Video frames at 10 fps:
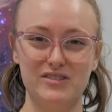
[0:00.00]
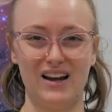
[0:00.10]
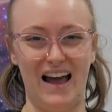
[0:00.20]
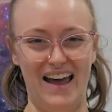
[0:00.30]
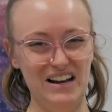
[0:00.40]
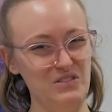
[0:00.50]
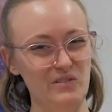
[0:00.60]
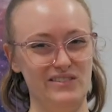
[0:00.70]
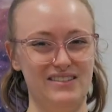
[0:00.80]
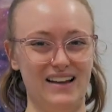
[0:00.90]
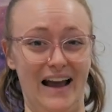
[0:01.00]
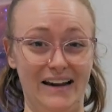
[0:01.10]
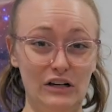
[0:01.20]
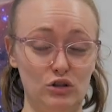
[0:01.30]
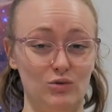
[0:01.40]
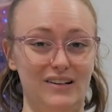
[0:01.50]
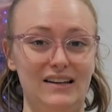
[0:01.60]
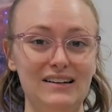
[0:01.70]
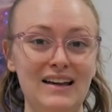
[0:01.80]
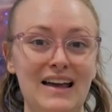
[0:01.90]
which kind of looks kind of
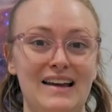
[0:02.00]
green,